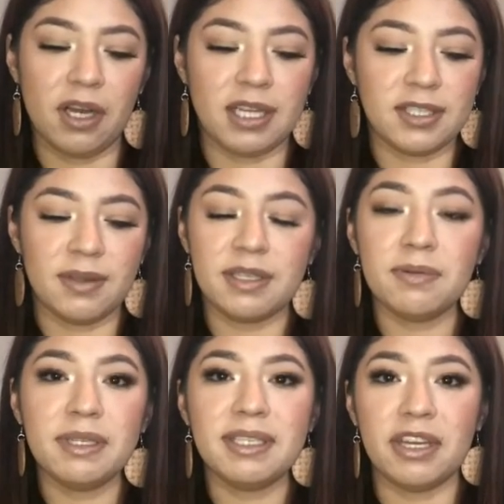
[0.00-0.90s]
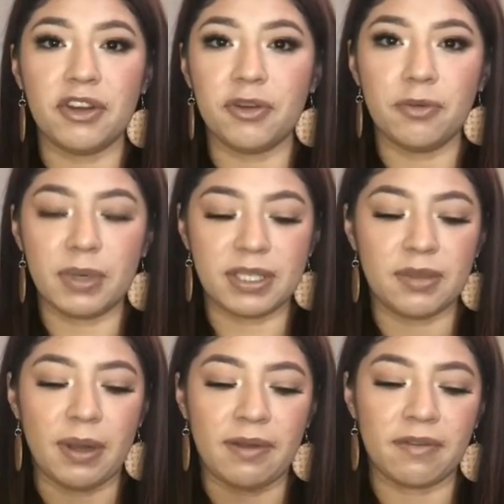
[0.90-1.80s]
So this one isn't new
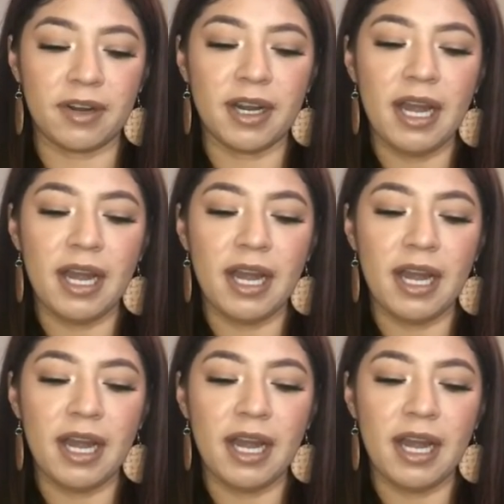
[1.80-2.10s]
whatsoever.